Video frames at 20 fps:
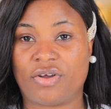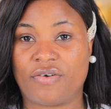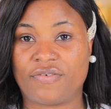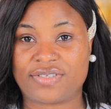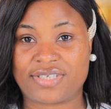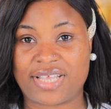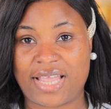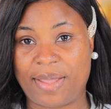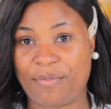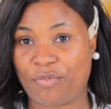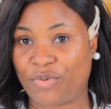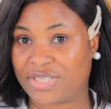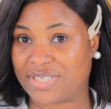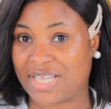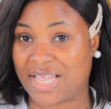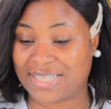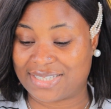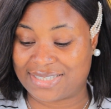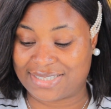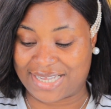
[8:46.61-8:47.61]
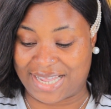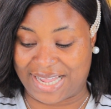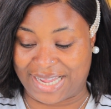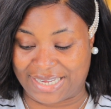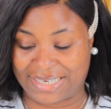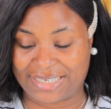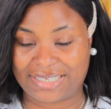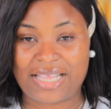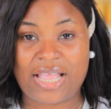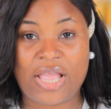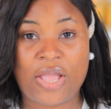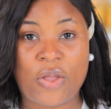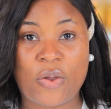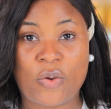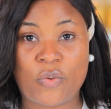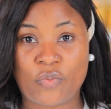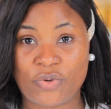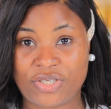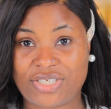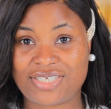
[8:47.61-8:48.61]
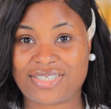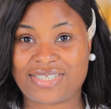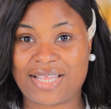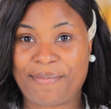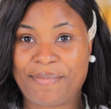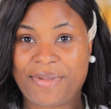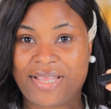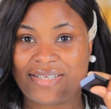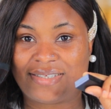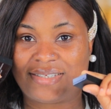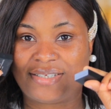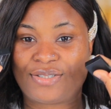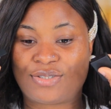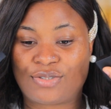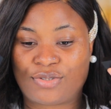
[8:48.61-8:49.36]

of time without dying, which is amazing.